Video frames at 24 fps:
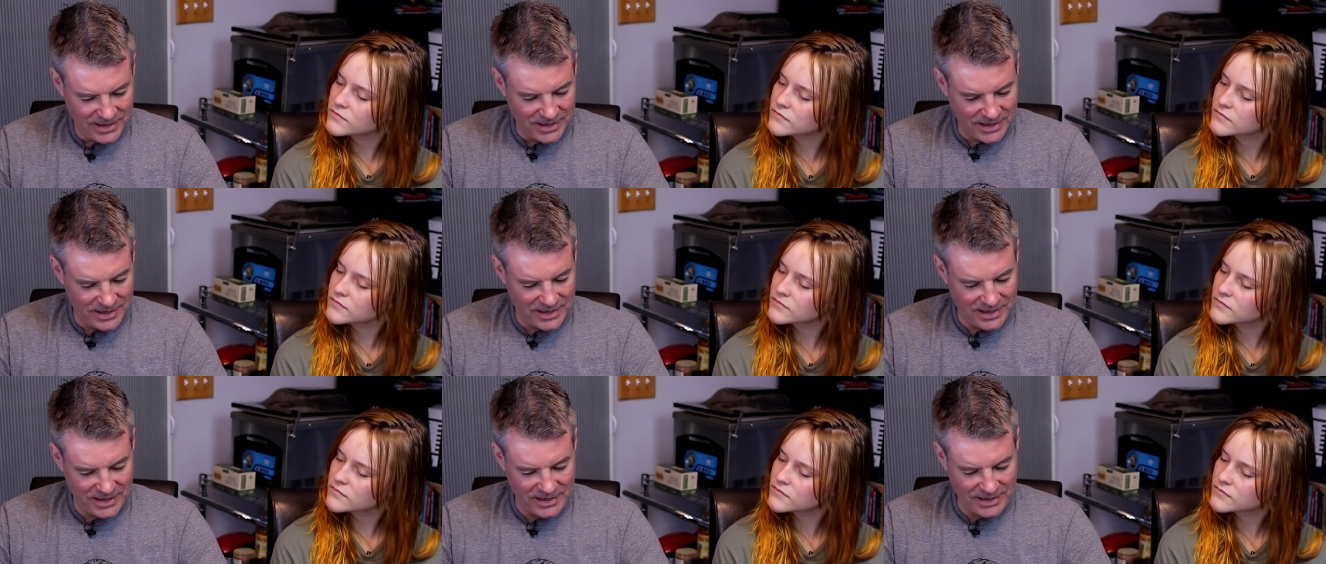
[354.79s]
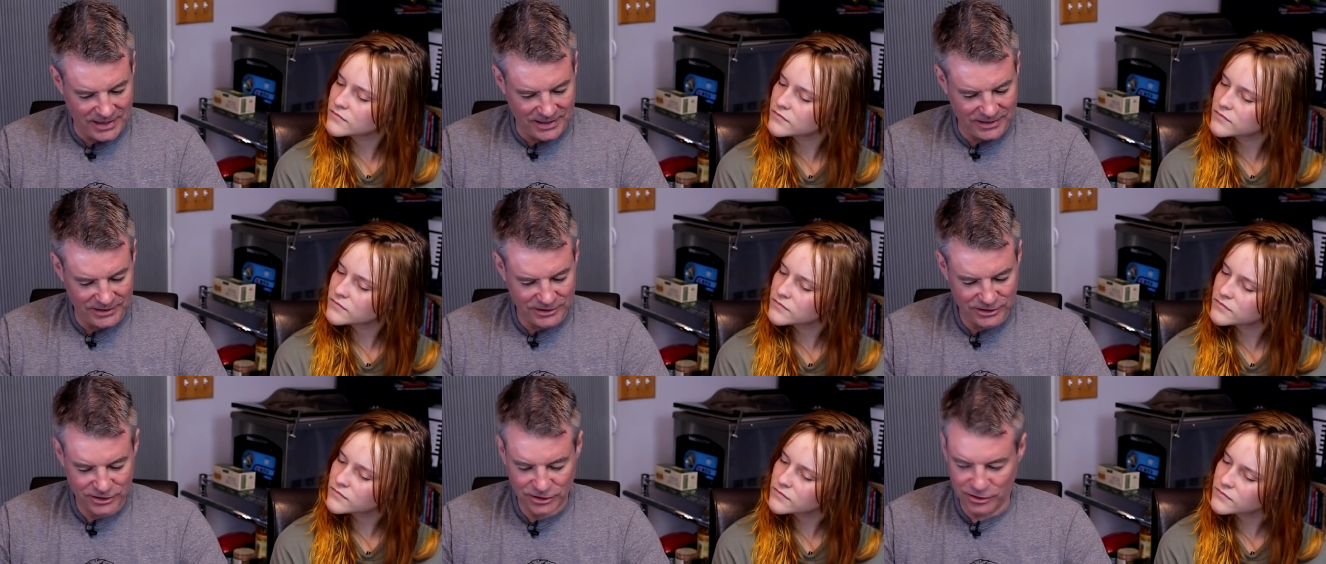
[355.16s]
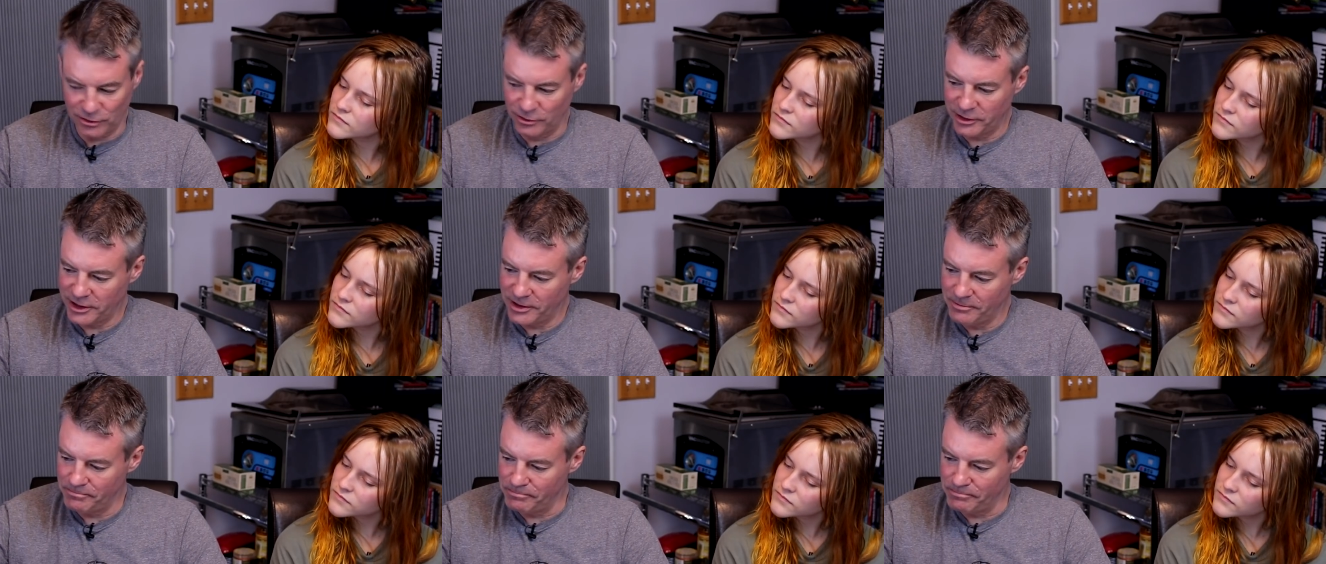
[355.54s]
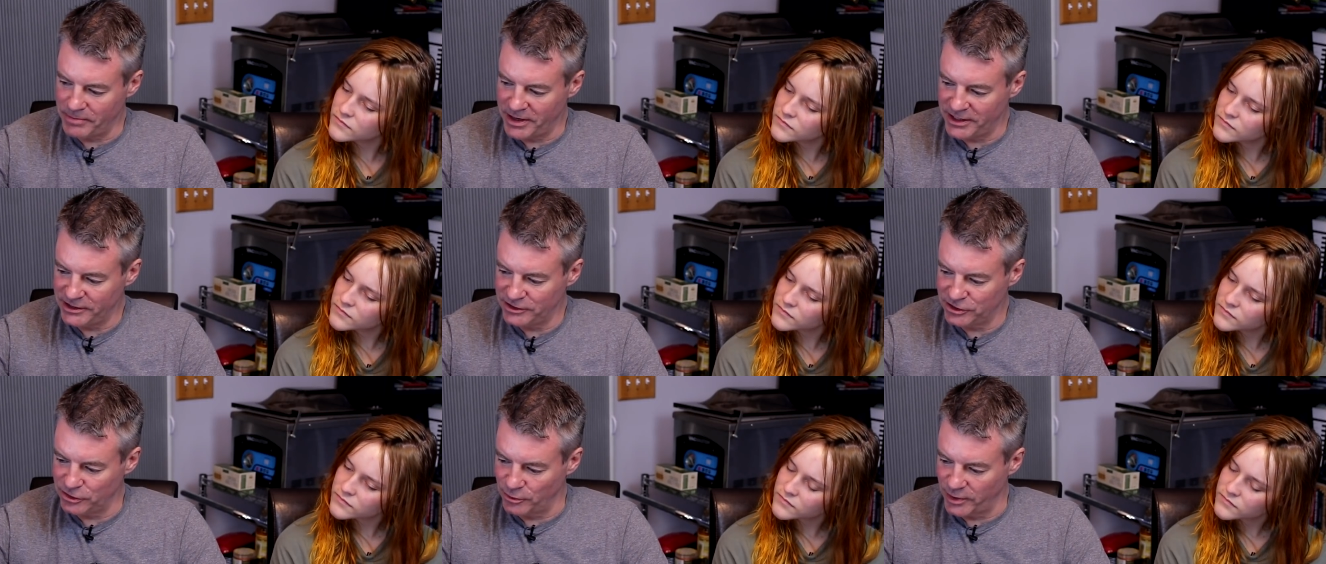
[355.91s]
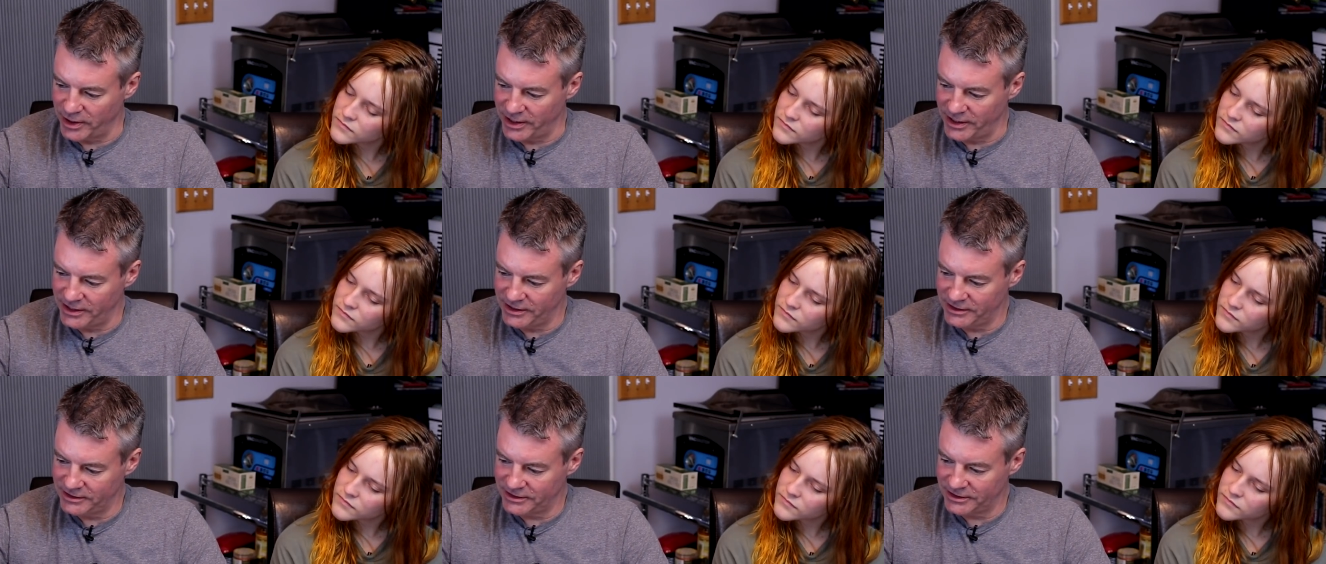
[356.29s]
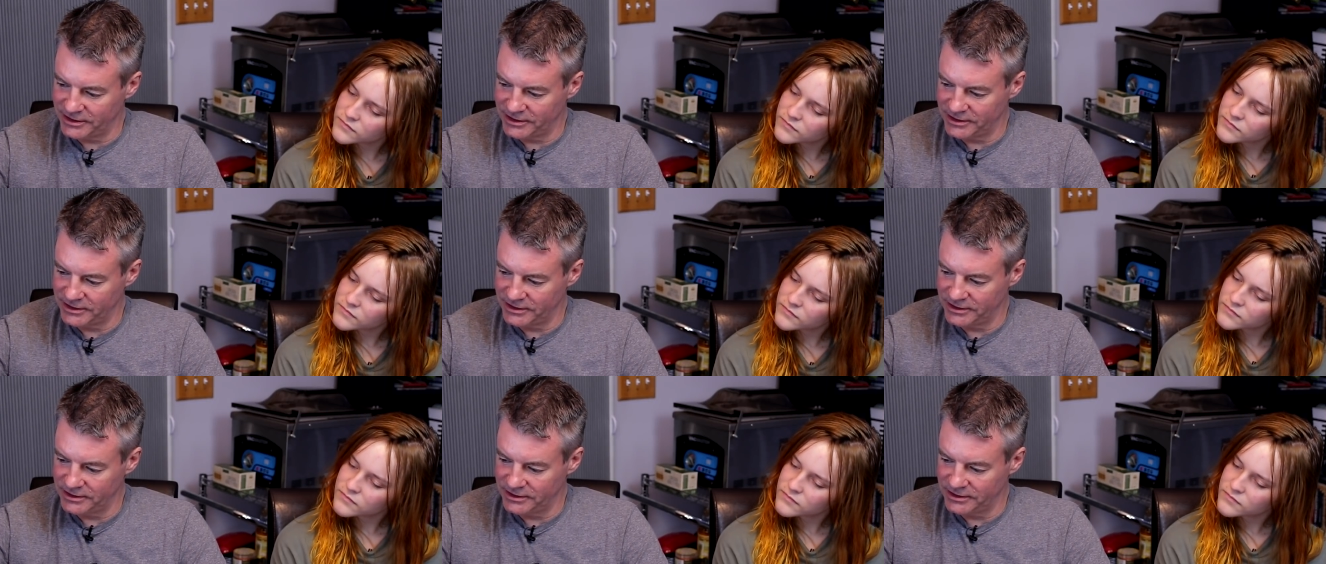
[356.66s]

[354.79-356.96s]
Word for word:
Speaker 1: Uh, sodium benzoate